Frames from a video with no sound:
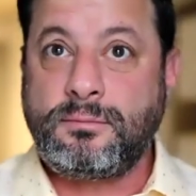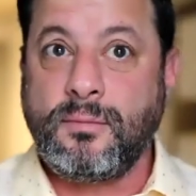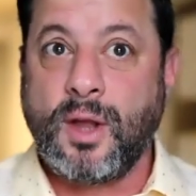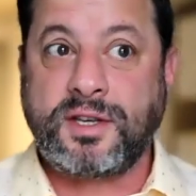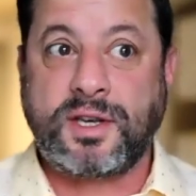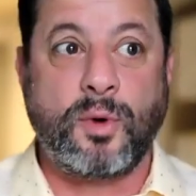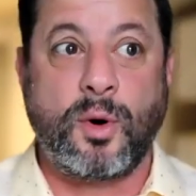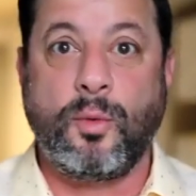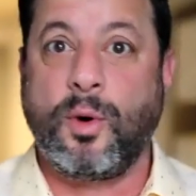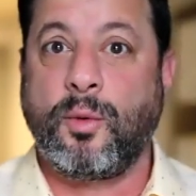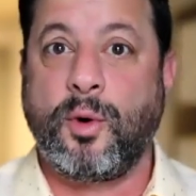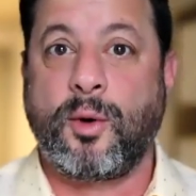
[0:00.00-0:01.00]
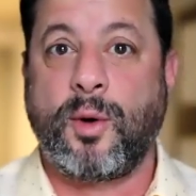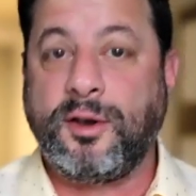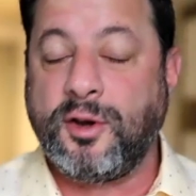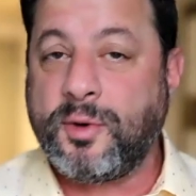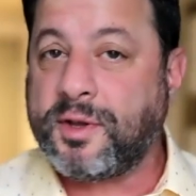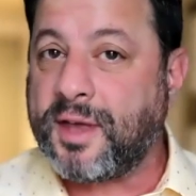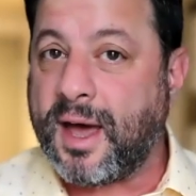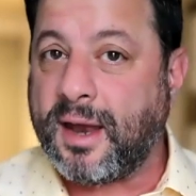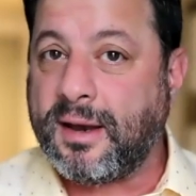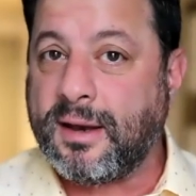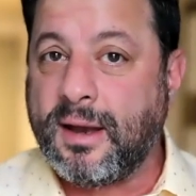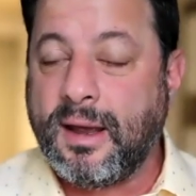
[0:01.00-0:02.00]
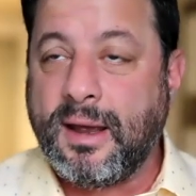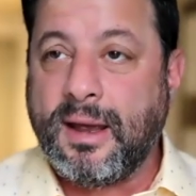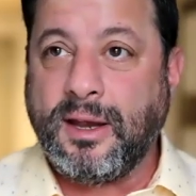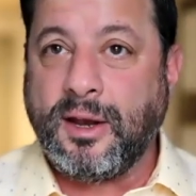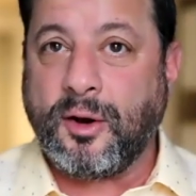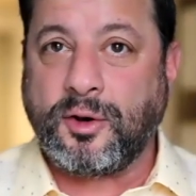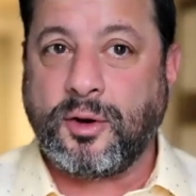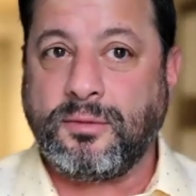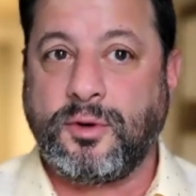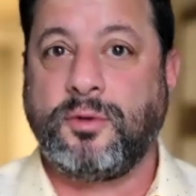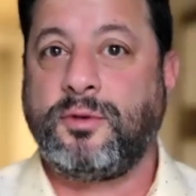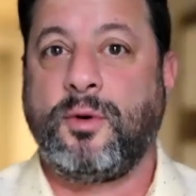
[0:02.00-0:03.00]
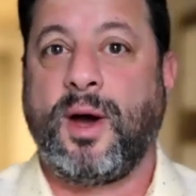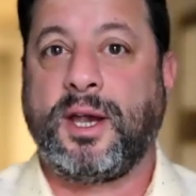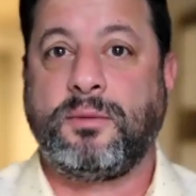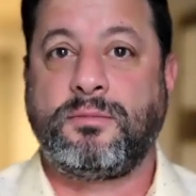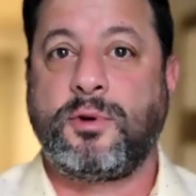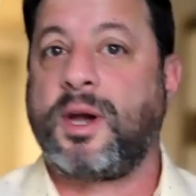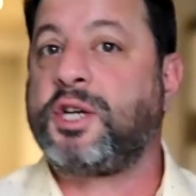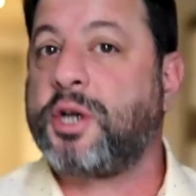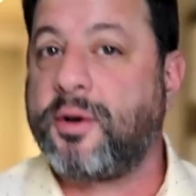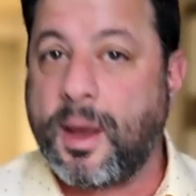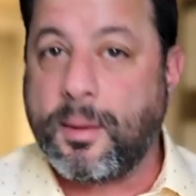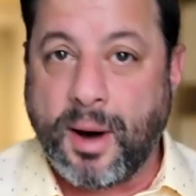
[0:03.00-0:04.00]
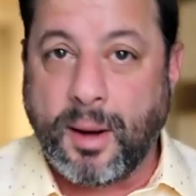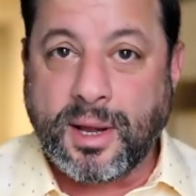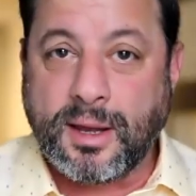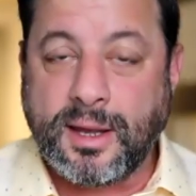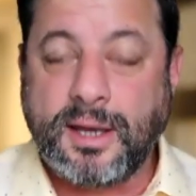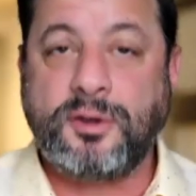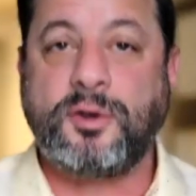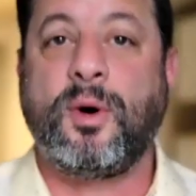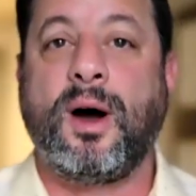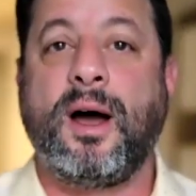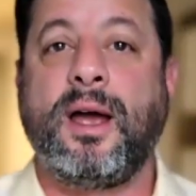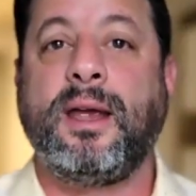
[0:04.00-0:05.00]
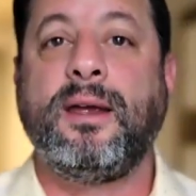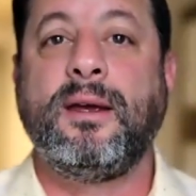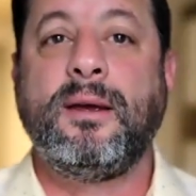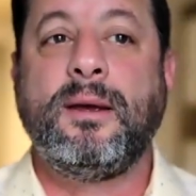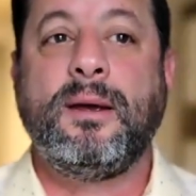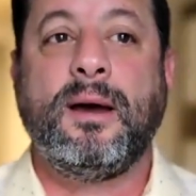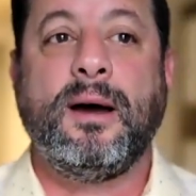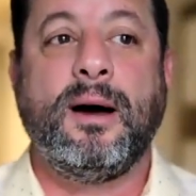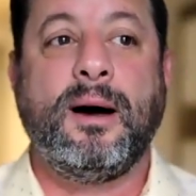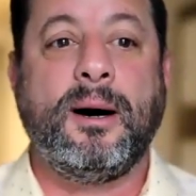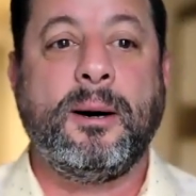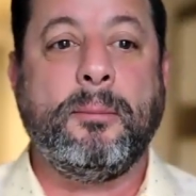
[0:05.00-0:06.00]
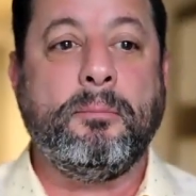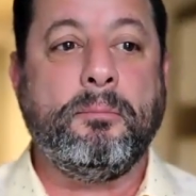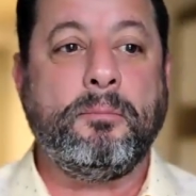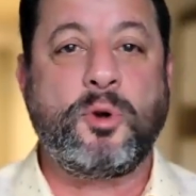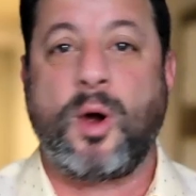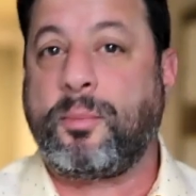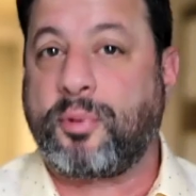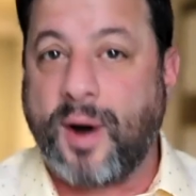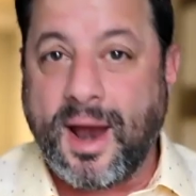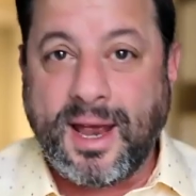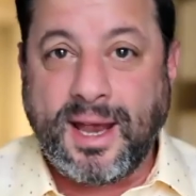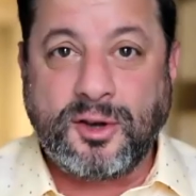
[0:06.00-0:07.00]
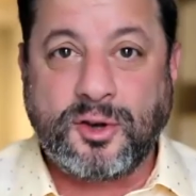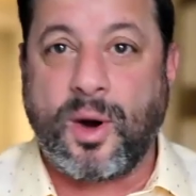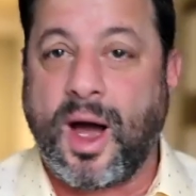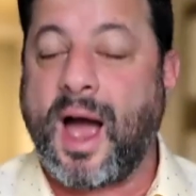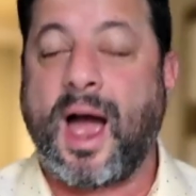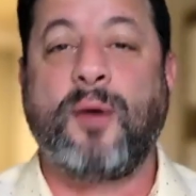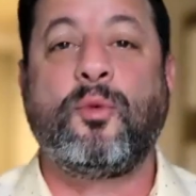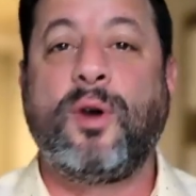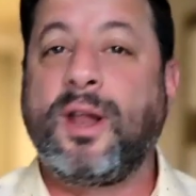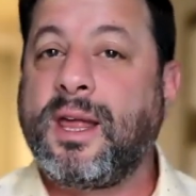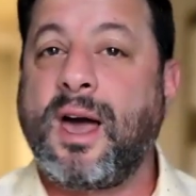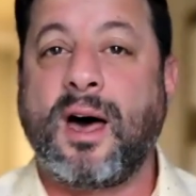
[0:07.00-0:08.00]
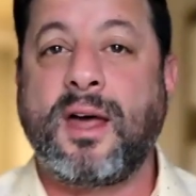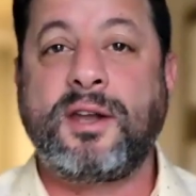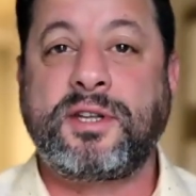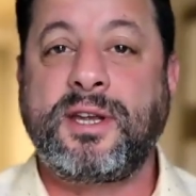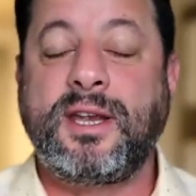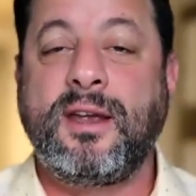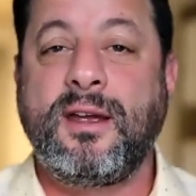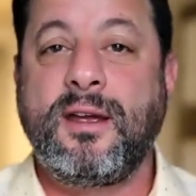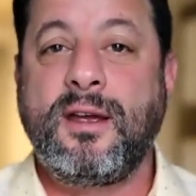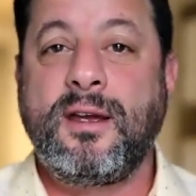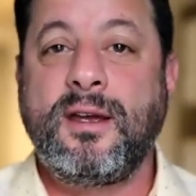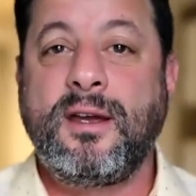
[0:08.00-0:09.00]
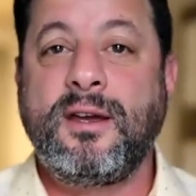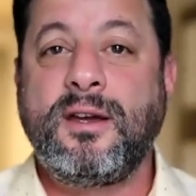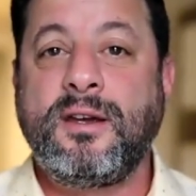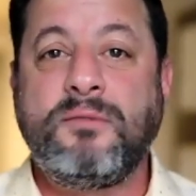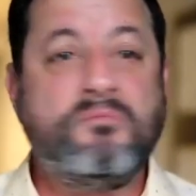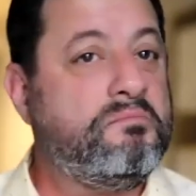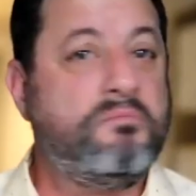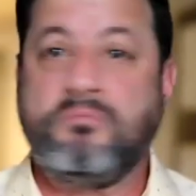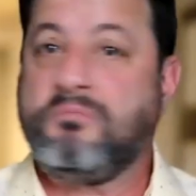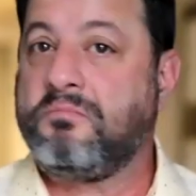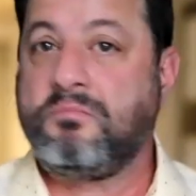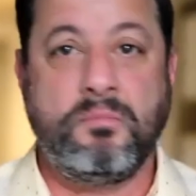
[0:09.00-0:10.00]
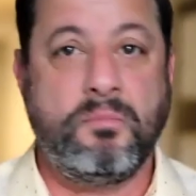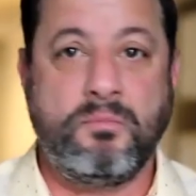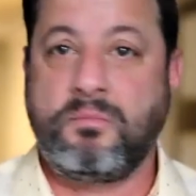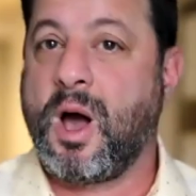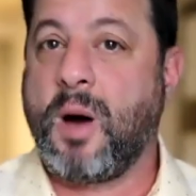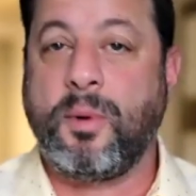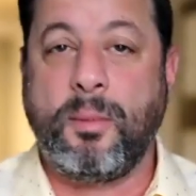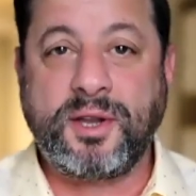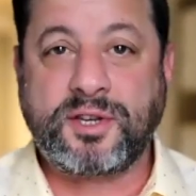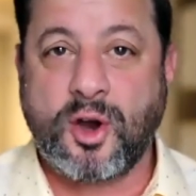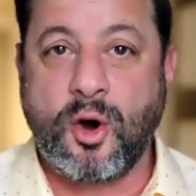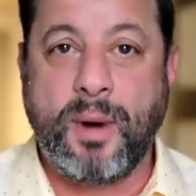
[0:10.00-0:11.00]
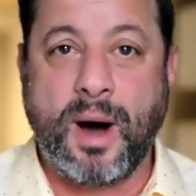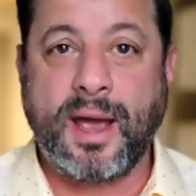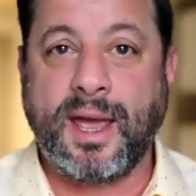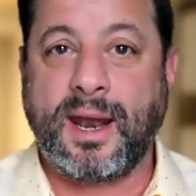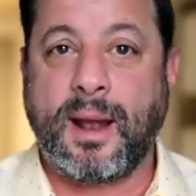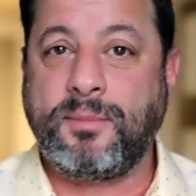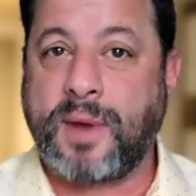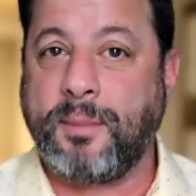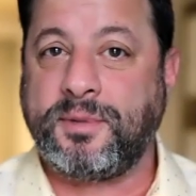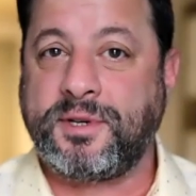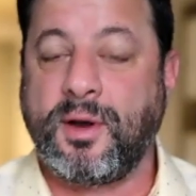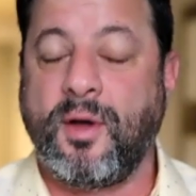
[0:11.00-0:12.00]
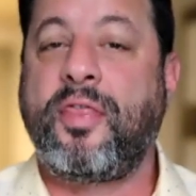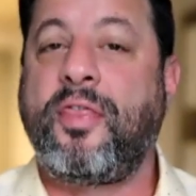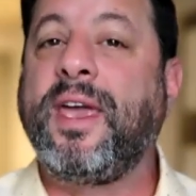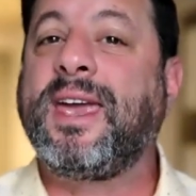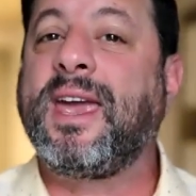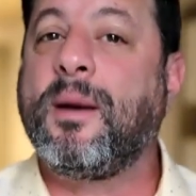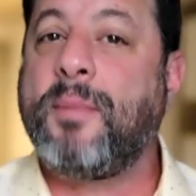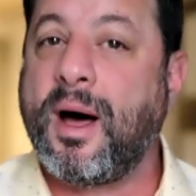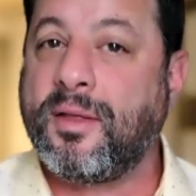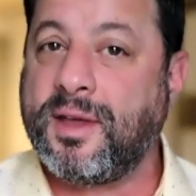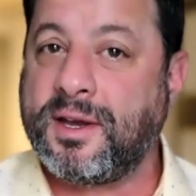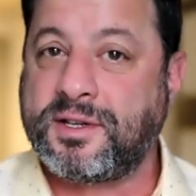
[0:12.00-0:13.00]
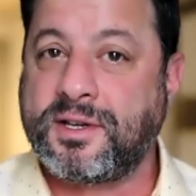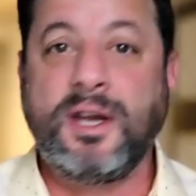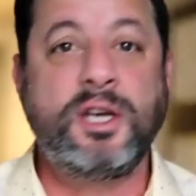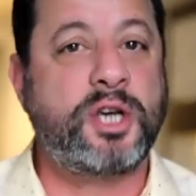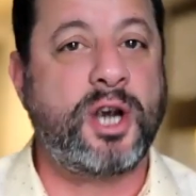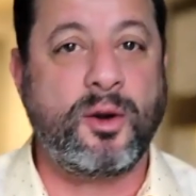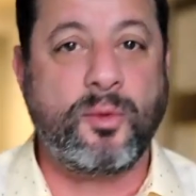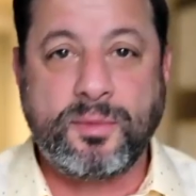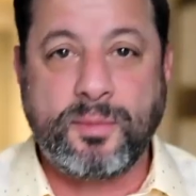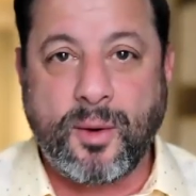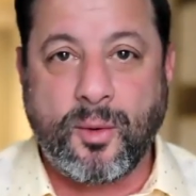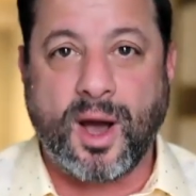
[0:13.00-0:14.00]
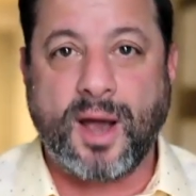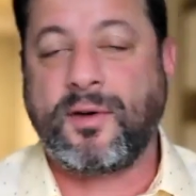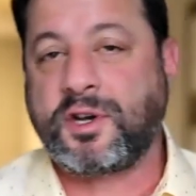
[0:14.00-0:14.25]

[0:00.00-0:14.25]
I said, well, what do I do with that? You know, do I share that publicly? Do I pray? I really honestly, a couple months go by and I'm still thinking about this. Shared it with my wife.